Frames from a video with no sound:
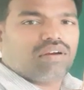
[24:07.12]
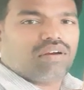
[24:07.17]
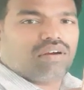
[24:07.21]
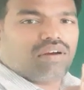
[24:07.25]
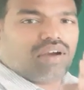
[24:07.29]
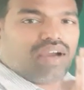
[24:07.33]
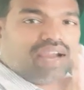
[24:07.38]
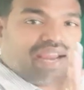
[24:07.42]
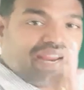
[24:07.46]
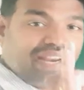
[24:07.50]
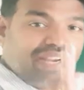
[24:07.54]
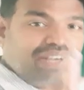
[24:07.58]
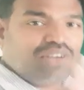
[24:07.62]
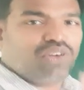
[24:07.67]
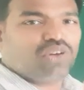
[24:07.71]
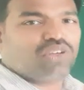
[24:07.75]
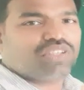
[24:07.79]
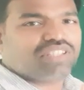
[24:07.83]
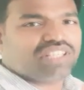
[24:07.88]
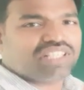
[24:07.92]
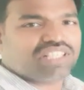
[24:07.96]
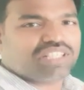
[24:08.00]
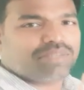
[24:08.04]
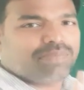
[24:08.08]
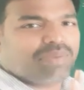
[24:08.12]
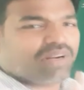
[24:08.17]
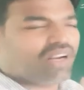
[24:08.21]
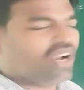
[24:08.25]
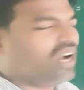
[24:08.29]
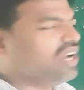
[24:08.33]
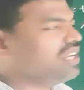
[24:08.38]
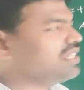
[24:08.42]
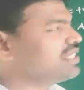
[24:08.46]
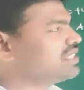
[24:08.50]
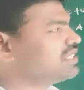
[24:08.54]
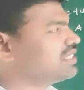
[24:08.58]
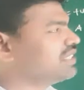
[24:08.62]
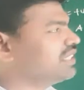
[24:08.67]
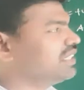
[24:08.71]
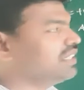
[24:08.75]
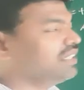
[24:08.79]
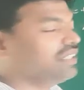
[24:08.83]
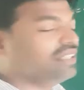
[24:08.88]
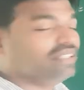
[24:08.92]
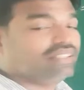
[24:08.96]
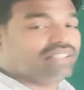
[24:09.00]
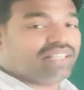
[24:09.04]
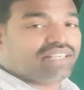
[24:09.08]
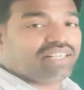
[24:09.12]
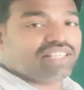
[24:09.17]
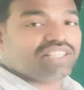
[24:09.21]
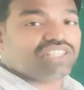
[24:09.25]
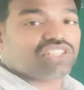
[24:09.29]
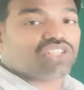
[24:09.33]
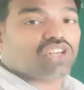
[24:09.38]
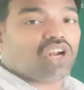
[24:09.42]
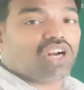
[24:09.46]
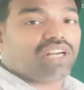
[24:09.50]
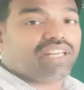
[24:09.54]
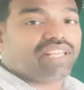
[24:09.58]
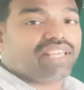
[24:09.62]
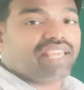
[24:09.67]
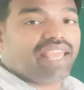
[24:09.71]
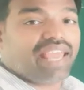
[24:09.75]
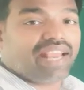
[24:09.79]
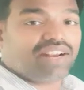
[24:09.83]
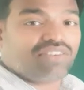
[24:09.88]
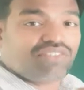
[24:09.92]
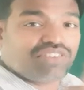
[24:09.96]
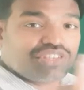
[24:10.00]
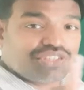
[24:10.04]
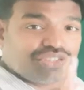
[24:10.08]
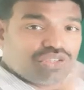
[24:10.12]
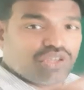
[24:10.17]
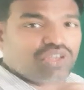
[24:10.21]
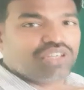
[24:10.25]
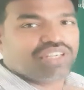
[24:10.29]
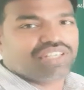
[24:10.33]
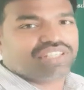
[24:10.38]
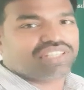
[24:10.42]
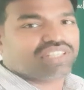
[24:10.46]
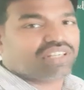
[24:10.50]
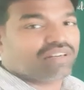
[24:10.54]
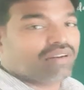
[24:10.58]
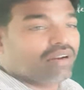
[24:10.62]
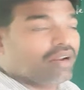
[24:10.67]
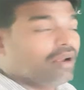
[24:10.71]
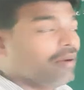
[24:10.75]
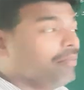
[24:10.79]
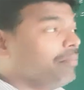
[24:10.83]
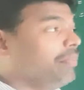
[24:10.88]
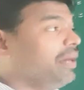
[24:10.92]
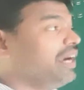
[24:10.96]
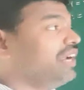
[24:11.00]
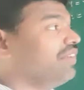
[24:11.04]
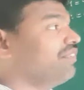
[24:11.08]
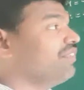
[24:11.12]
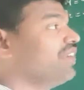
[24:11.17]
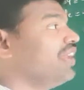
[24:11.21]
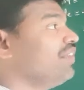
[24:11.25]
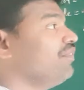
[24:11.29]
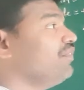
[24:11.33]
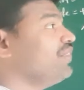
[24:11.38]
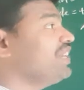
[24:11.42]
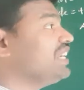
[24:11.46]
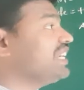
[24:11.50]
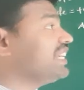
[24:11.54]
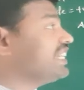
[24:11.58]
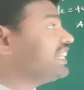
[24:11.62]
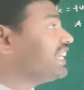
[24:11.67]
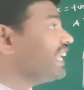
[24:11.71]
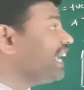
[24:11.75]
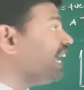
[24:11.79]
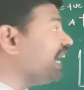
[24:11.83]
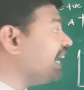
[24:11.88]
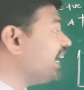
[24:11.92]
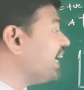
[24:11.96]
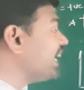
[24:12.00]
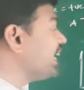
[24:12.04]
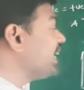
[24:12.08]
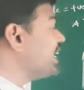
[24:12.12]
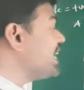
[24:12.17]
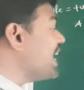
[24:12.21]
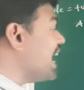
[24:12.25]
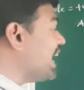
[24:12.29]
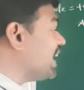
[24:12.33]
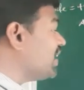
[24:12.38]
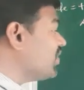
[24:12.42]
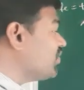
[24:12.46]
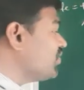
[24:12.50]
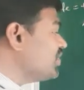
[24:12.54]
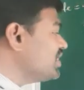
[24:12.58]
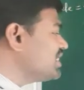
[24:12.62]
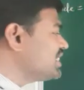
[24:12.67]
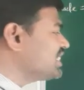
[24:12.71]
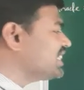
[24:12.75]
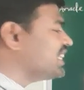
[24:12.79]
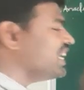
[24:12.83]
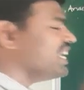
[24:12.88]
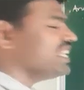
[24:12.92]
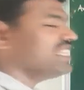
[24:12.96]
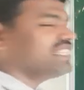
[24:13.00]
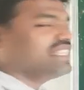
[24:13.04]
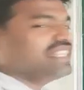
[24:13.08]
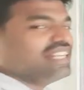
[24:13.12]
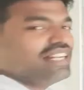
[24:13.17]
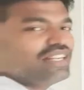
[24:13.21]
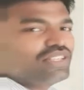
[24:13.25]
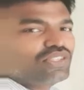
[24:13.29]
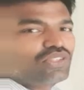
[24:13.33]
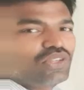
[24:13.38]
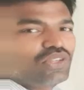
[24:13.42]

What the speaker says: hydrogens, because that is not a aqueous solution. But when we take aqueous KCl